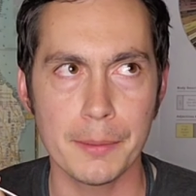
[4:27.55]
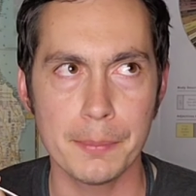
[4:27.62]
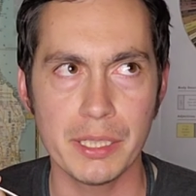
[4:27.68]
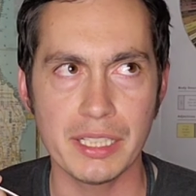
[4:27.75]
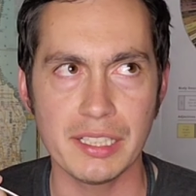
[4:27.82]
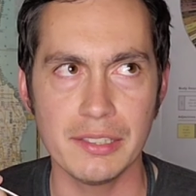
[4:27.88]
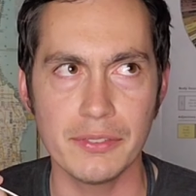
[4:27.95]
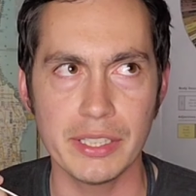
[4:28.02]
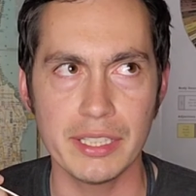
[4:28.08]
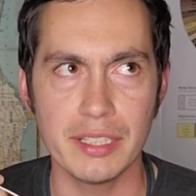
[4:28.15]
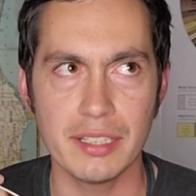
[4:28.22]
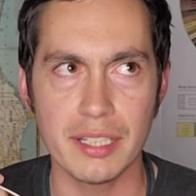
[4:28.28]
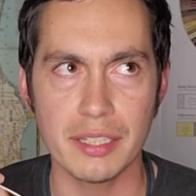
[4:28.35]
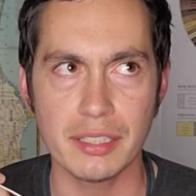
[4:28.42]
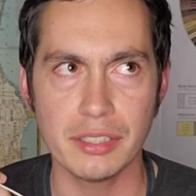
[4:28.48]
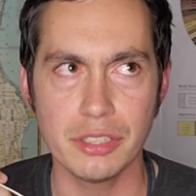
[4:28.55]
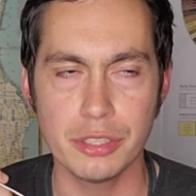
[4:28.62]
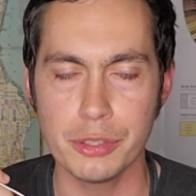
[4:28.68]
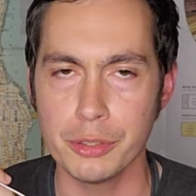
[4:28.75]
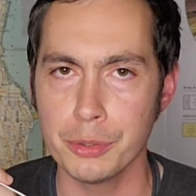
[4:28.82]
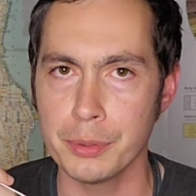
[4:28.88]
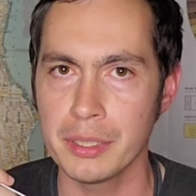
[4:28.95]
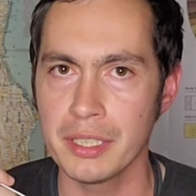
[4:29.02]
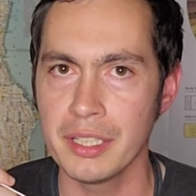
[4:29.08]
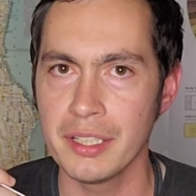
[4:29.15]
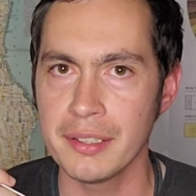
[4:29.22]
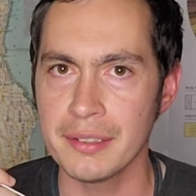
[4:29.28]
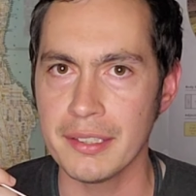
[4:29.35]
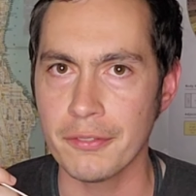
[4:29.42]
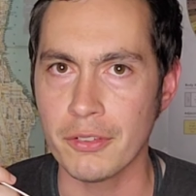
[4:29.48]
pretty even, nothing too
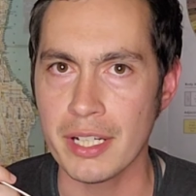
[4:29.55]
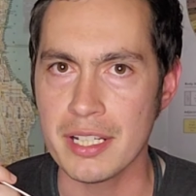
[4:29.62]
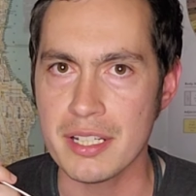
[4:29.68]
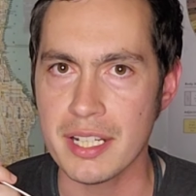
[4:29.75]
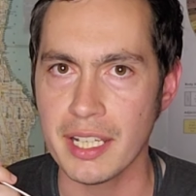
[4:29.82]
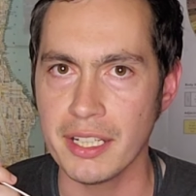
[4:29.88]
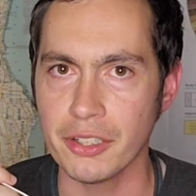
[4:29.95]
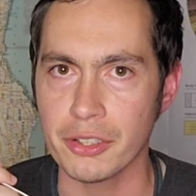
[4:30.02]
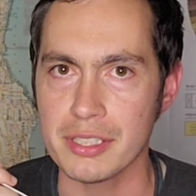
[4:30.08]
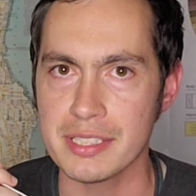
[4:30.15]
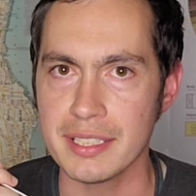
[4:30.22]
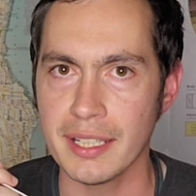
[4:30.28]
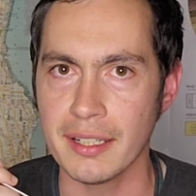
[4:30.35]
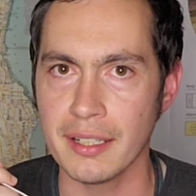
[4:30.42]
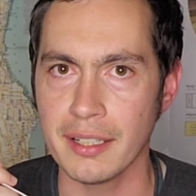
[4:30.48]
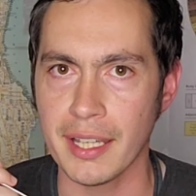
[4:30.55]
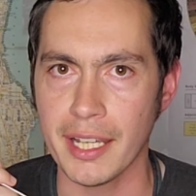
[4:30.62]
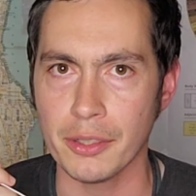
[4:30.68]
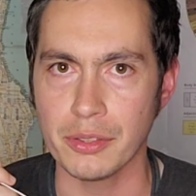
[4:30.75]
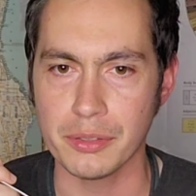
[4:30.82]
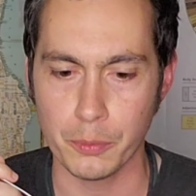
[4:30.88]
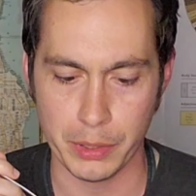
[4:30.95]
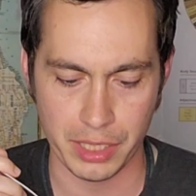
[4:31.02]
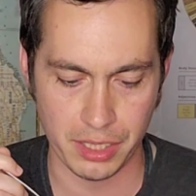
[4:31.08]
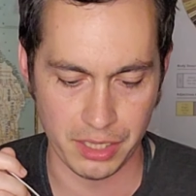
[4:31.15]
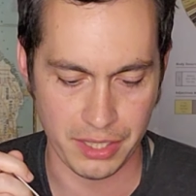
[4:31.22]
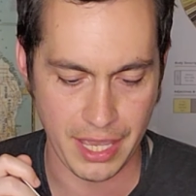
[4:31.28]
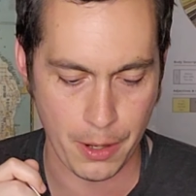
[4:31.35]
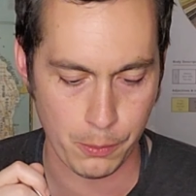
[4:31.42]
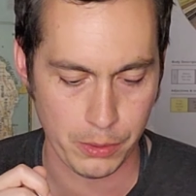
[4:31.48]
differentiating or standing out with
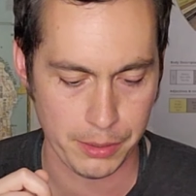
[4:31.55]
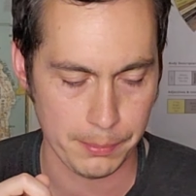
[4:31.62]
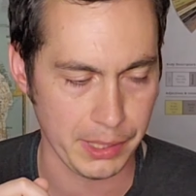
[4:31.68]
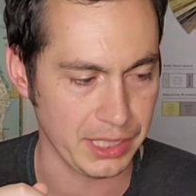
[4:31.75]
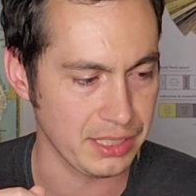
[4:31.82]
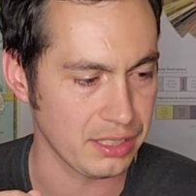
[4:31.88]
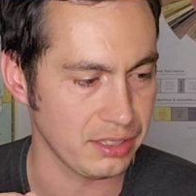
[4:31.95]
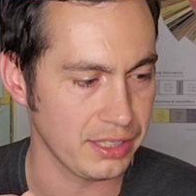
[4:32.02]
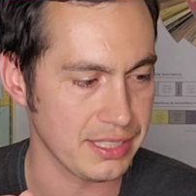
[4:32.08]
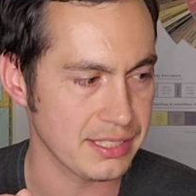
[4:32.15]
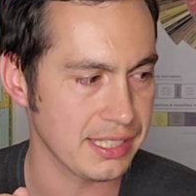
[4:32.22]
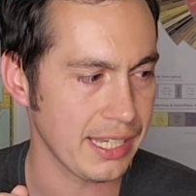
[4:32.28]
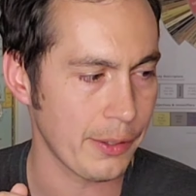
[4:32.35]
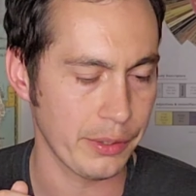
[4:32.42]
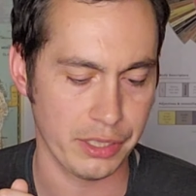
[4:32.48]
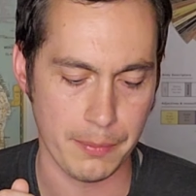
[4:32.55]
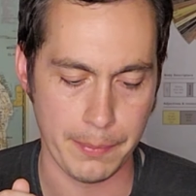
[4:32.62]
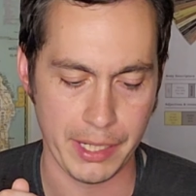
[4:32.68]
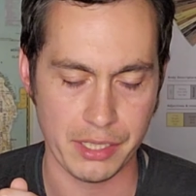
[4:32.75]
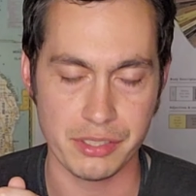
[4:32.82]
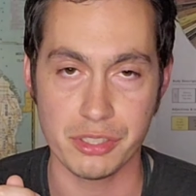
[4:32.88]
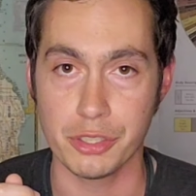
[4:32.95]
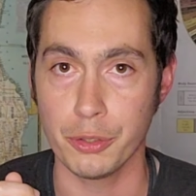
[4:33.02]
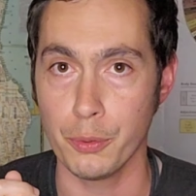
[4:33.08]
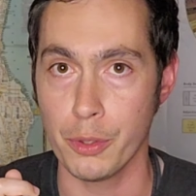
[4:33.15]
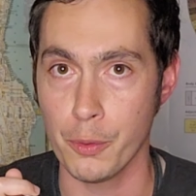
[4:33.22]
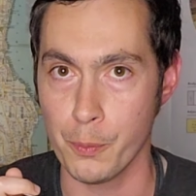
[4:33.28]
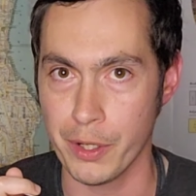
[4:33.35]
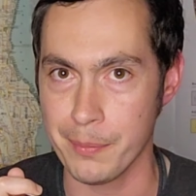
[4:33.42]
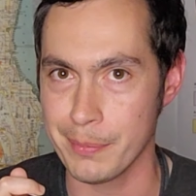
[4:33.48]
that one, but let's see how it compares to
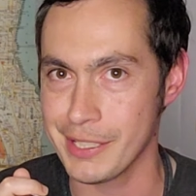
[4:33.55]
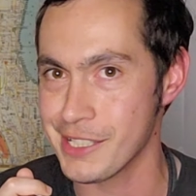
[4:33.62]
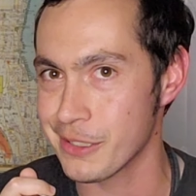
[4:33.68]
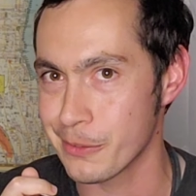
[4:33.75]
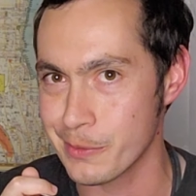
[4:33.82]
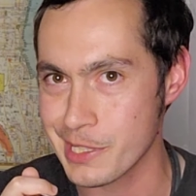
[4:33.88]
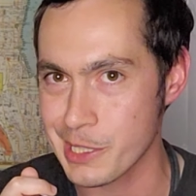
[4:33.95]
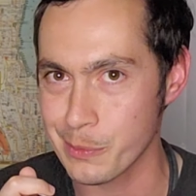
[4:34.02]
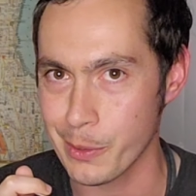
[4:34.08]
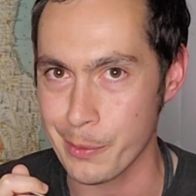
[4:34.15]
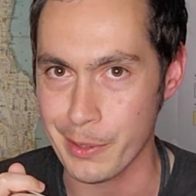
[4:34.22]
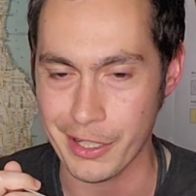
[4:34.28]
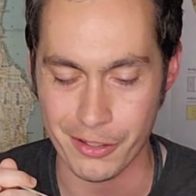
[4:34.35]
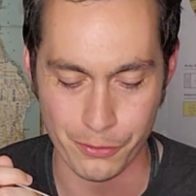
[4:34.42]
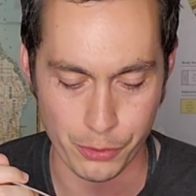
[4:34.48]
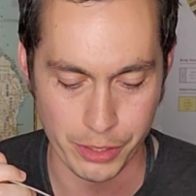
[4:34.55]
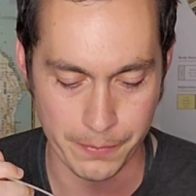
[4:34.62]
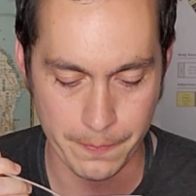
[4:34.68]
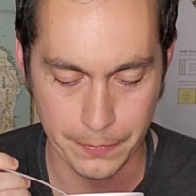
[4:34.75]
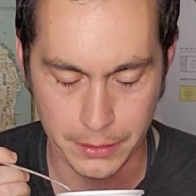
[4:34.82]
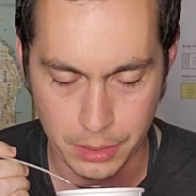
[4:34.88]
1B, which is what we're here for.